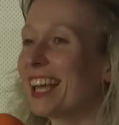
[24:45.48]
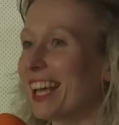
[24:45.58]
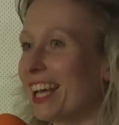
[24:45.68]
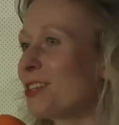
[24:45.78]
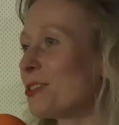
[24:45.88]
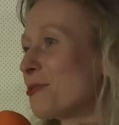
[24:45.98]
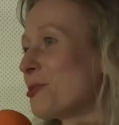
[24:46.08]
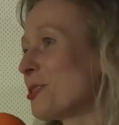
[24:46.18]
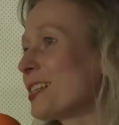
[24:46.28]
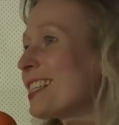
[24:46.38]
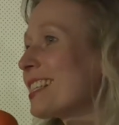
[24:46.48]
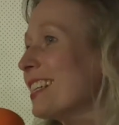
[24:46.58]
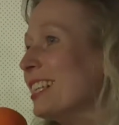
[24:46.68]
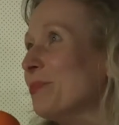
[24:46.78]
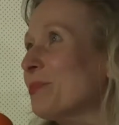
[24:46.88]
And of course,
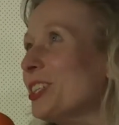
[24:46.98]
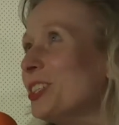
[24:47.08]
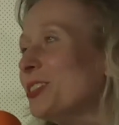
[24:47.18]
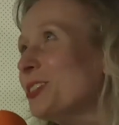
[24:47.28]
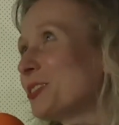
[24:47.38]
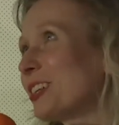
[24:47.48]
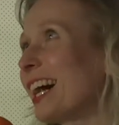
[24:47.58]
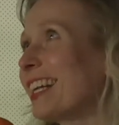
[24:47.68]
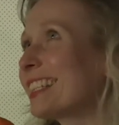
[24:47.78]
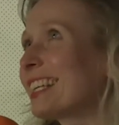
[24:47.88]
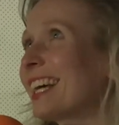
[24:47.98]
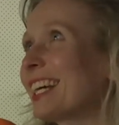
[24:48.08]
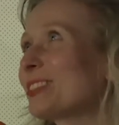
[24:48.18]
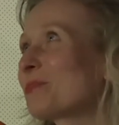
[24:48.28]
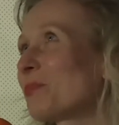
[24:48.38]
you've got...
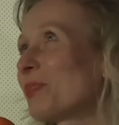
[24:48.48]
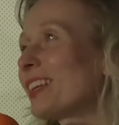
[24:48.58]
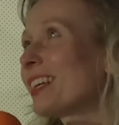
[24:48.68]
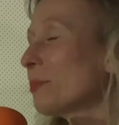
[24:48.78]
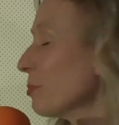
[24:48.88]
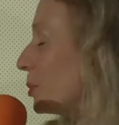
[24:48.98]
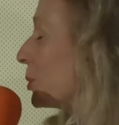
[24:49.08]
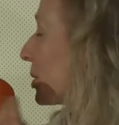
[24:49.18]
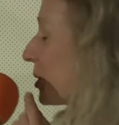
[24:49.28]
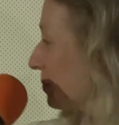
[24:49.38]
Punkt.